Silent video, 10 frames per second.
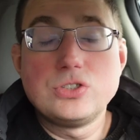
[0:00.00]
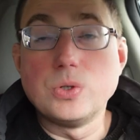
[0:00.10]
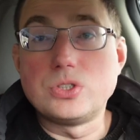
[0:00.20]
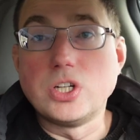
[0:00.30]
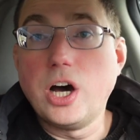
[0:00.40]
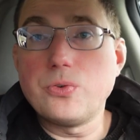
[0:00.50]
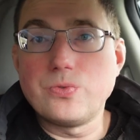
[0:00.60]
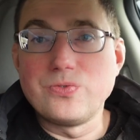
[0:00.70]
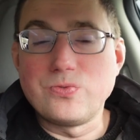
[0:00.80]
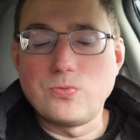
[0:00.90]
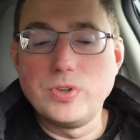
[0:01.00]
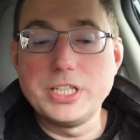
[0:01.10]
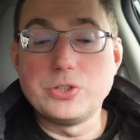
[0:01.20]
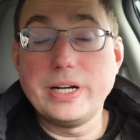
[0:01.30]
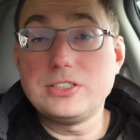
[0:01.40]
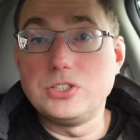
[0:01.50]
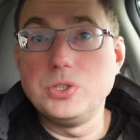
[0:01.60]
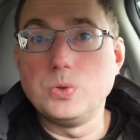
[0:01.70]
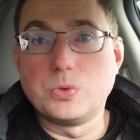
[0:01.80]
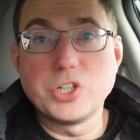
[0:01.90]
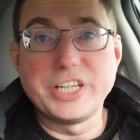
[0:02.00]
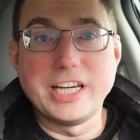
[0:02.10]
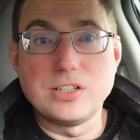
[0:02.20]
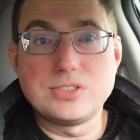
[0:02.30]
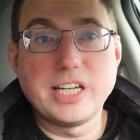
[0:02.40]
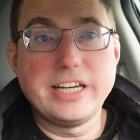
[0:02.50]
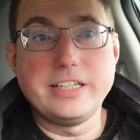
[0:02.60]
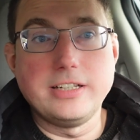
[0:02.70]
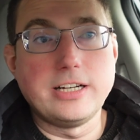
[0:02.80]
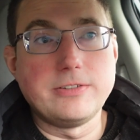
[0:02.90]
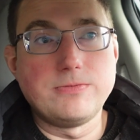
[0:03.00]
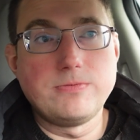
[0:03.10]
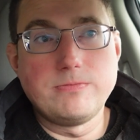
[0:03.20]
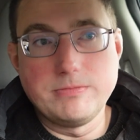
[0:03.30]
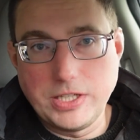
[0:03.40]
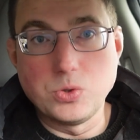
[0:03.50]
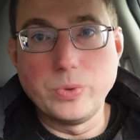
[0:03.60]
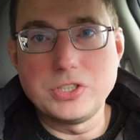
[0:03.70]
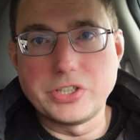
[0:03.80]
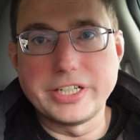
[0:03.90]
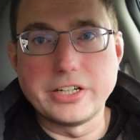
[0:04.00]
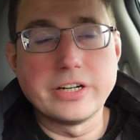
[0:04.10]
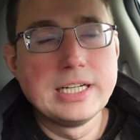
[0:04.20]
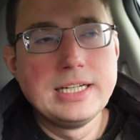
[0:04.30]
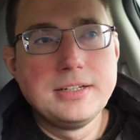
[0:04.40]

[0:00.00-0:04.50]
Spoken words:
So it's not really great to do cooking outside in the winter here,